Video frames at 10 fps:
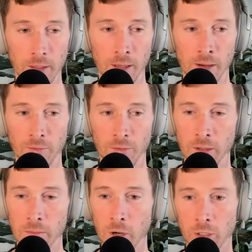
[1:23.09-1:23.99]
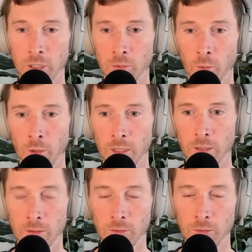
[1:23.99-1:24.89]
of the emotions what do
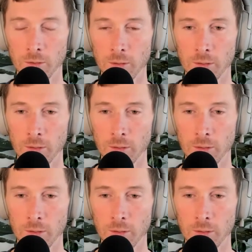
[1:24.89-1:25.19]
you